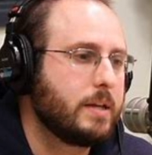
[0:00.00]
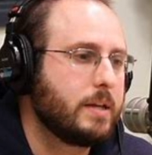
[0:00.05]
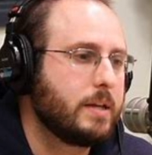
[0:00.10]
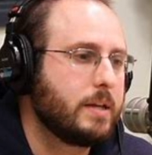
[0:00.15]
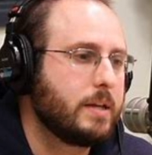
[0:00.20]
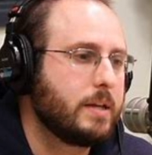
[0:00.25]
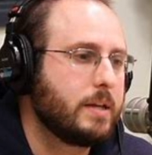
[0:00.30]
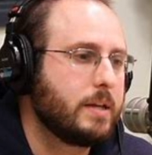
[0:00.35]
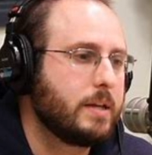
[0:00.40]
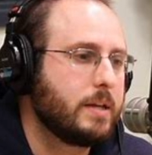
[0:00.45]

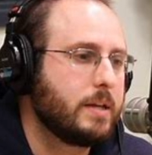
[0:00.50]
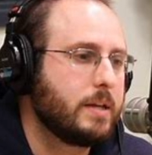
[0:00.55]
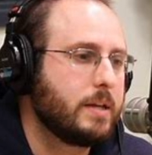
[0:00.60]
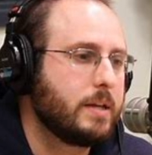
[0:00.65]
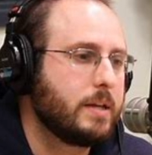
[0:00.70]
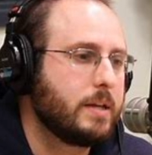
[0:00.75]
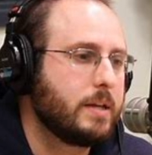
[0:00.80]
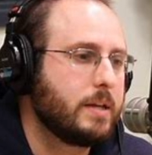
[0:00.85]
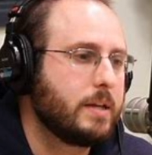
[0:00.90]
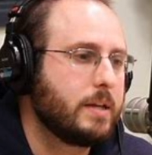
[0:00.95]

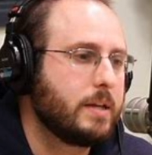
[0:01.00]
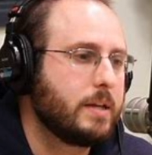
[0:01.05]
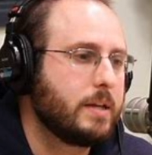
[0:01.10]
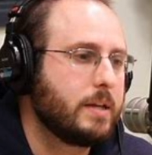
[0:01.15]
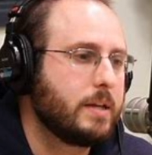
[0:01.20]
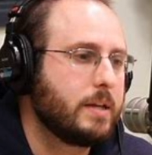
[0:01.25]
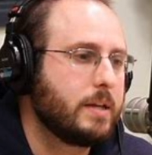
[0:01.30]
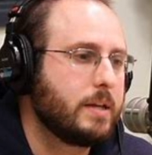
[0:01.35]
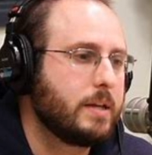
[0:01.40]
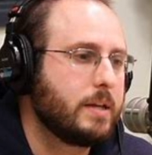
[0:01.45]

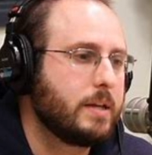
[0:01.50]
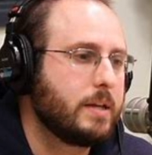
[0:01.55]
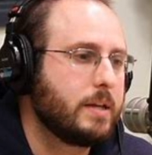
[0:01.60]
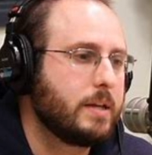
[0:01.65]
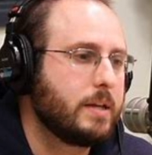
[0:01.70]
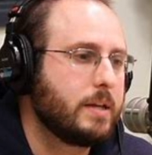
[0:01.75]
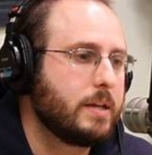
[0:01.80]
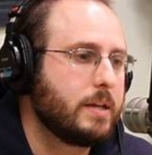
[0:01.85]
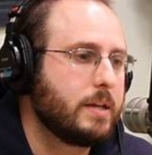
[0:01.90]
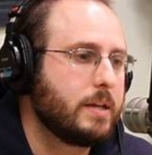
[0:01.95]

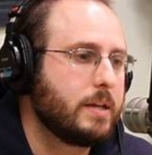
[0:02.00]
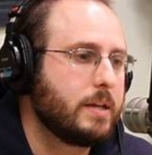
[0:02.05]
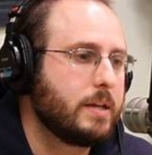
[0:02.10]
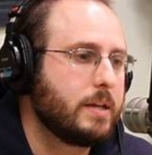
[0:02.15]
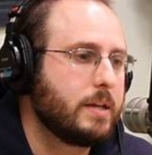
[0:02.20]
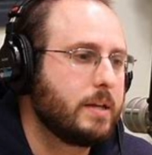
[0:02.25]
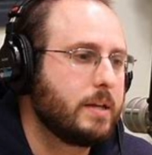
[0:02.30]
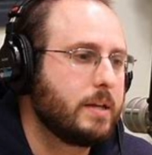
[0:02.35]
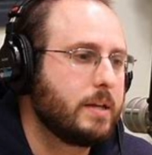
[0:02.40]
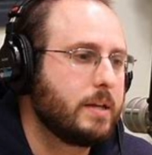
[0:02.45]

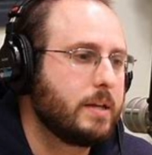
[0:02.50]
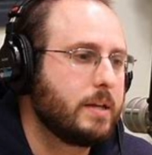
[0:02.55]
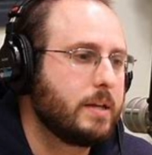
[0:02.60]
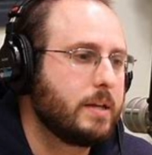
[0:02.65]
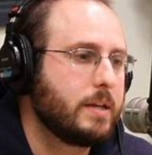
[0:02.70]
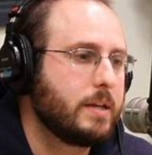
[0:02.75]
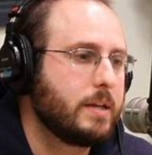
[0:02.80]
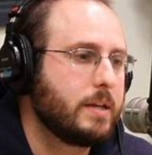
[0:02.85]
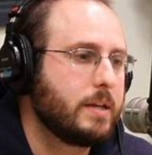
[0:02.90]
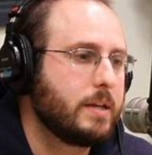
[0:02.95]

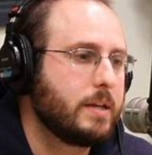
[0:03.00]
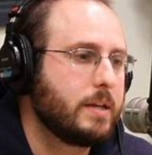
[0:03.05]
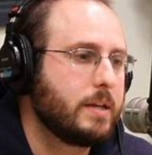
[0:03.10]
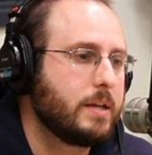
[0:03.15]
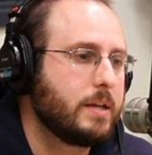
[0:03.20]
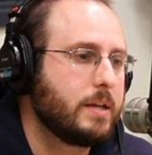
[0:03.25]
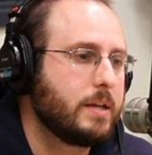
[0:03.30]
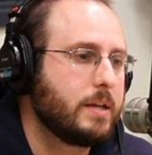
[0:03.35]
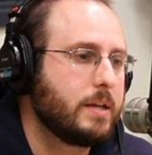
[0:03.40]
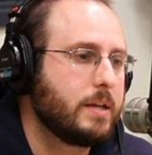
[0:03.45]

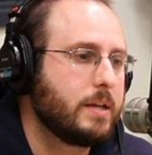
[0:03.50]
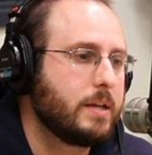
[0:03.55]
[no speech]